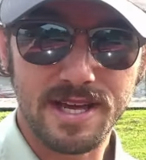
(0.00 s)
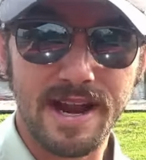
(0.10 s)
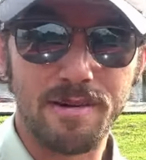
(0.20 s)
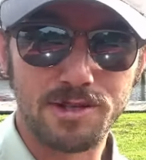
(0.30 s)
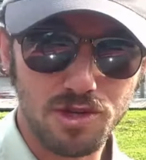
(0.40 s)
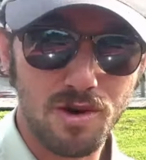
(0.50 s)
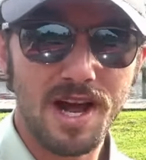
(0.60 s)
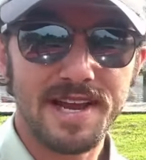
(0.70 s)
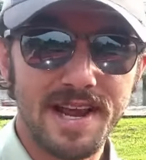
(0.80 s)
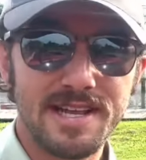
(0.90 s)
and I will
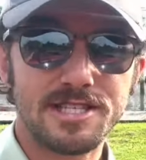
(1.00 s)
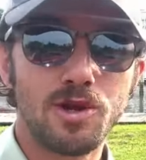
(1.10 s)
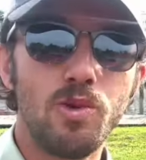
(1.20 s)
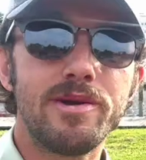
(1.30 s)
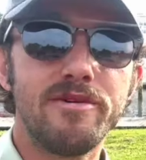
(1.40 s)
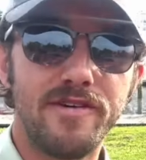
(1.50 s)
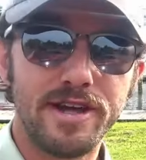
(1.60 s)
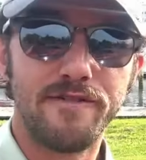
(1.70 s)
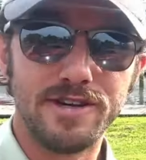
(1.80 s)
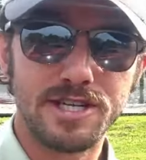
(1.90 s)
try and get into the weekly
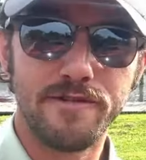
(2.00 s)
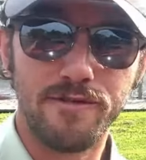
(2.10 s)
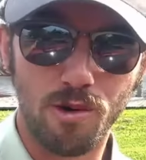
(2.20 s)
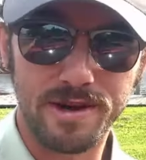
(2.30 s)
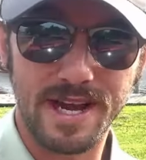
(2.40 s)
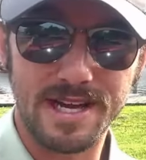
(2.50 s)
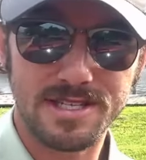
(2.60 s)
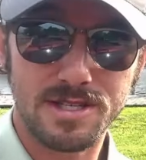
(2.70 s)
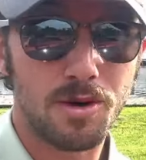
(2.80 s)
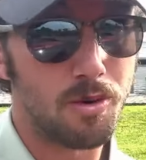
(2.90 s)
video fishing
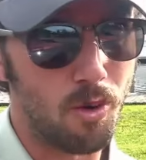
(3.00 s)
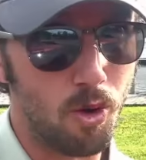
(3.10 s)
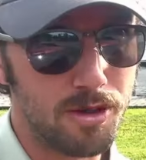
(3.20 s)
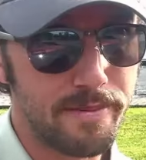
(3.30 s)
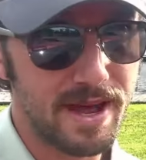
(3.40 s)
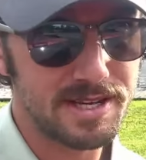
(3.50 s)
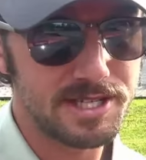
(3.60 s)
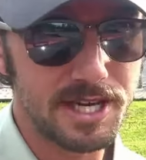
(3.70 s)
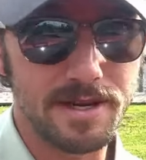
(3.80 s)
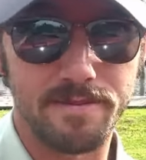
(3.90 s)
forecast or the
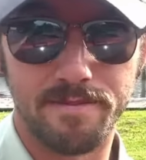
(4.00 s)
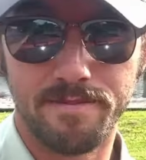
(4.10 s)
magazine.